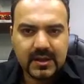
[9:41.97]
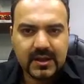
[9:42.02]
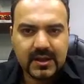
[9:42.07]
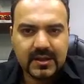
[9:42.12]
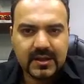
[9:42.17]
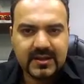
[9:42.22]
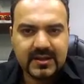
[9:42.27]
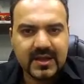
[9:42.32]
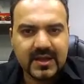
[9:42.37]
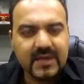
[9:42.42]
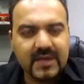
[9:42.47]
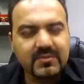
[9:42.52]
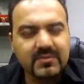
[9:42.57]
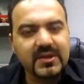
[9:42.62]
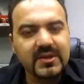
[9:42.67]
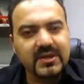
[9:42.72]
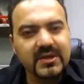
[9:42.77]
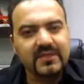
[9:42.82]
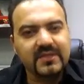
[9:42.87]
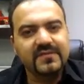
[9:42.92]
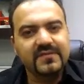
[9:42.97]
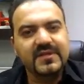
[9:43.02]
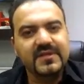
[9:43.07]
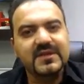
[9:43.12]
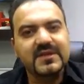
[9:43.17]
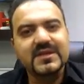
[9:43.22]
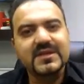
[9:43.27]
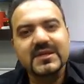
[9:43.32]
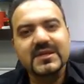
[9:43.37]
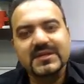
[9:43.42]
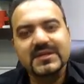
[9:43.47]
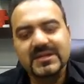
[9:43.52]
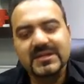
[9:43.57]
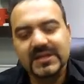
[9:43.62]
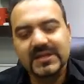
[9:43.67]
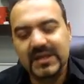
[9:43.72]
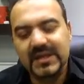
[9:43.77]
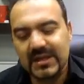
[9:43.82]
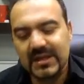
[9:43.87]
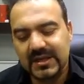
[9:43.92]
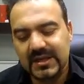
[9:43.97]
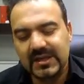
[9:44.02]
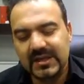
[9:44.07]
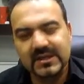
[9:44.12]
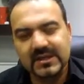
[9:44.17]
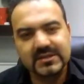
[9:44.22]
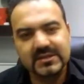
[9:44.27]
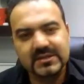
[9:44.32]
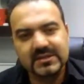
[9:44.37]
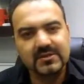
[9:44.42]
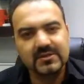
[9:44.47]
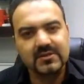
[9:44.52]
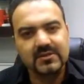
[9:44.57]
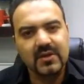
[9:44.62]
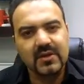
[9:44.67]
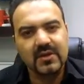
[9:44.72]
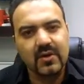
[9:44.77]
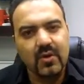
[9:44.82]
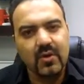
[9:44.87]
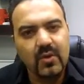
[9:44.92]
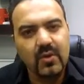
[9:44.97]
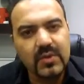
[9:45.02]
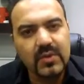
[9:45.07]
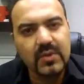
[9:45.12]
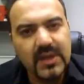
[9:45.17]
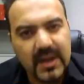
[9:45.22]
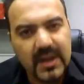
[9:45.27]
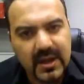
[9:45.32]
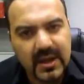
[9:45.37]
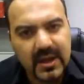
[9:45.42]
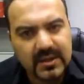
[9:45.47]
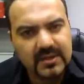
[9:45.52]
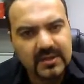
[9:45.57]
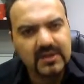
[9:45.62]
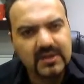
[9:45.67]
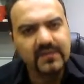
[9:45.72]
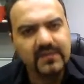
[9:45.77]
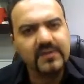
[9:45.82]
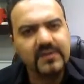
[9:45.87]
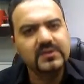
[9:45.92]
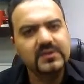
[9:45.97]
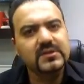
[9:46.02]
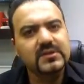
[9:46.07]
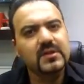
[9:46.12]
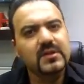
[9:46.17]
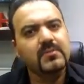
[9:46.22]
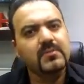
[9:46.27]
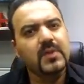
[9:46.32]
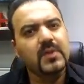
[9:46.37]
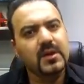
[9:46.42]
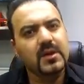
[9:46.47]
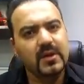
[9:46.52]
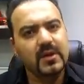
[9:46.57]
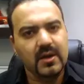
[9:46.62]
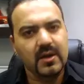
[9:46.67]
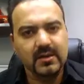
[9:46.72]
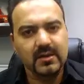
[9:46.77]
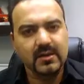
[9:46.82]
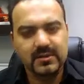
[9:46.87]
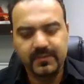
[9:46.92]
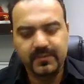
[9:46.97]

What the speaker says: They believe that this is their holy land given to them by God,